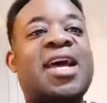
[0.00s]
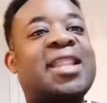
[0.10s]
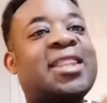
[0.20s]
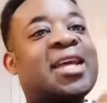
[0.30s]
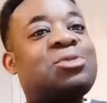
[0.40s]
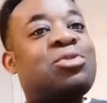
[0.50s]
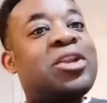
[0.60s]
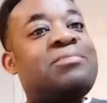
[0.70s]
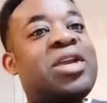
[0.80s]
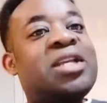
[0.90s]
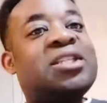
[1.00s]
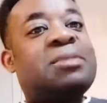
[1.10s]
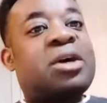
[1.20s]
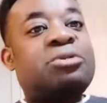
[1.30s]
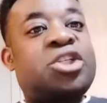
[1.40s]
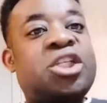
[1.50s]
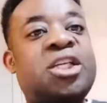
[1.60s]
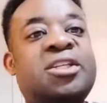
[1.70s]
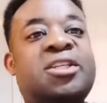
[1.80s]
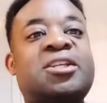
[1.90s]
And that's what it means about
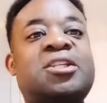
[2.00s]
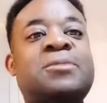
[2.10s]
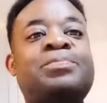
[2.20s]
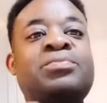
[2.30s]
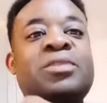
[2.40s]
Jesus